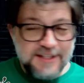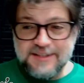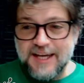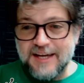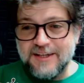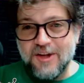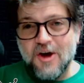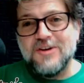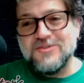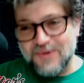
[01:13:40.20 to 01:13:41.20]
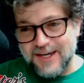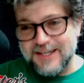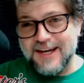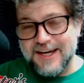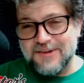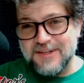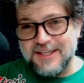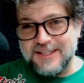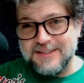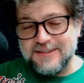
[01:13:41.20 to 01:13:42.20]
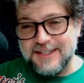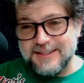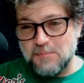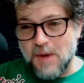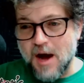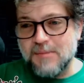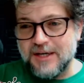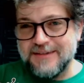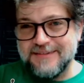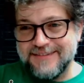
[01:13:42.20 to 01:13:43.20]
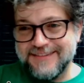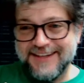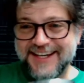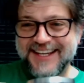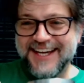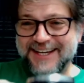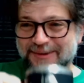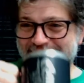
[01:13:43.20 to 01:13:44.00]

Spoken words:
lost right now that his mama ain't